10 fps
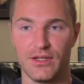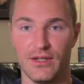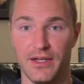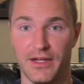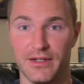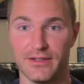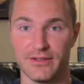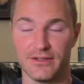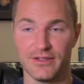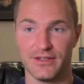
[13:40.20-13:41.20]
And
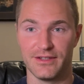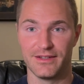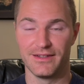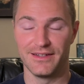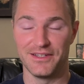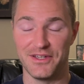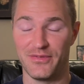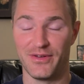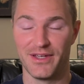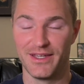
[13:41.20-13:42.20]

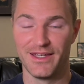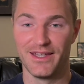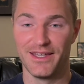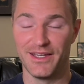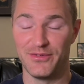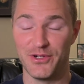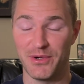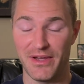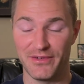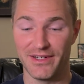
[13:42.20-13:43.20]
if, if you
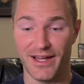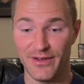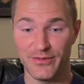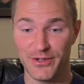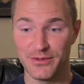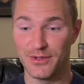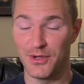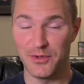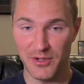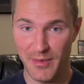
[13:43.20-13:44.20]
don't have an iPhone
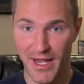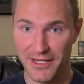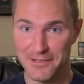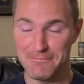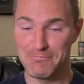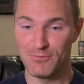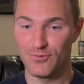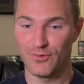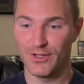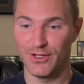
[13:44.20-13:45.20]
or a Mac,
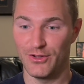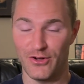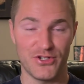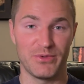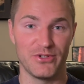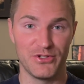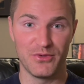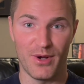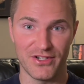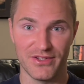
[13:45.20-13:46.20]
not sure what you're
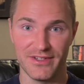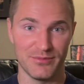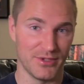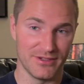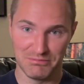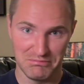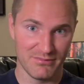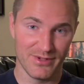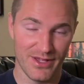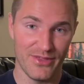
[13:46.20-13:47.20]
doing watching this, but
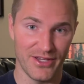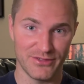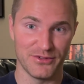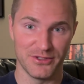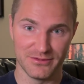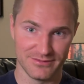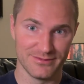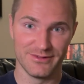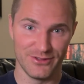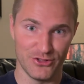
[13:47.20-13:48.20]
thanks for
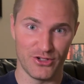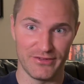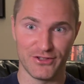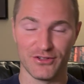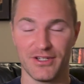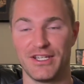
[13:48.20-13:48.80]
your service.